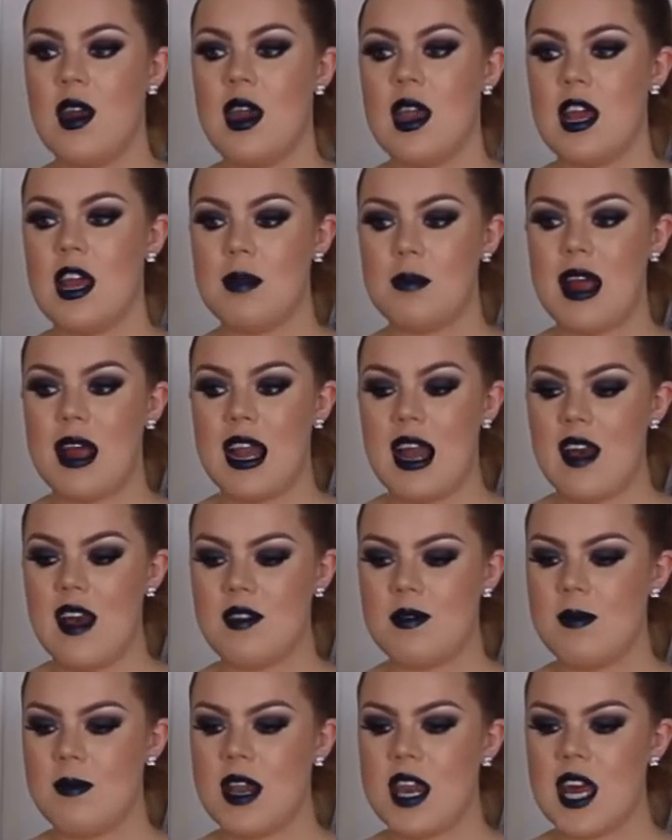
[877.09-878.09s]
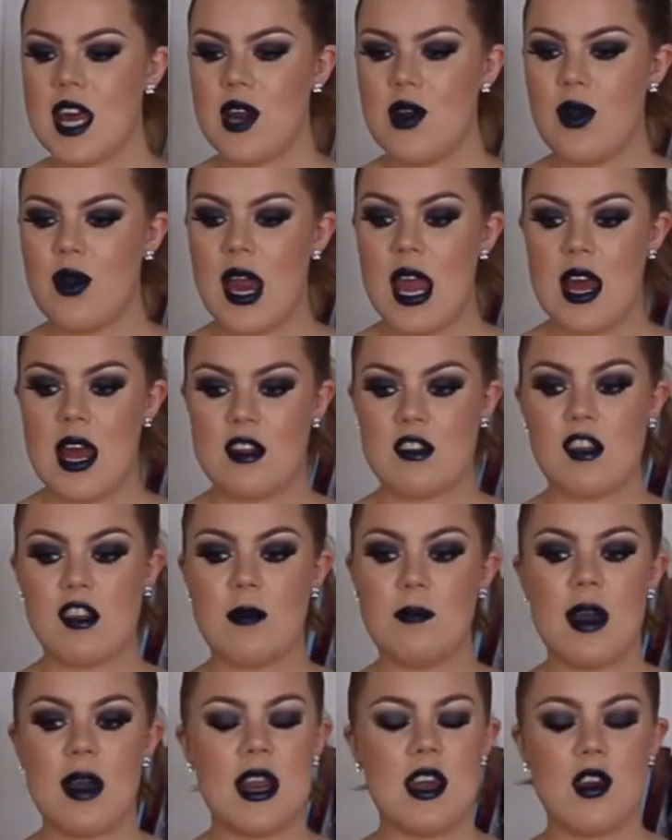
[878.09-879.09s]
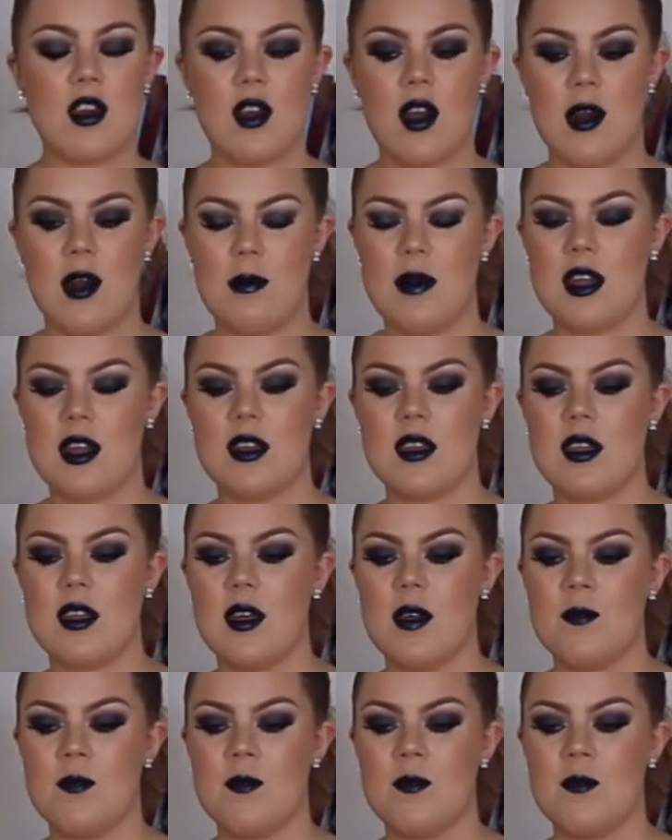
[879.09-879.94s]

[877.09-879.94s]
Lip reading: In my last video, I had somebody comment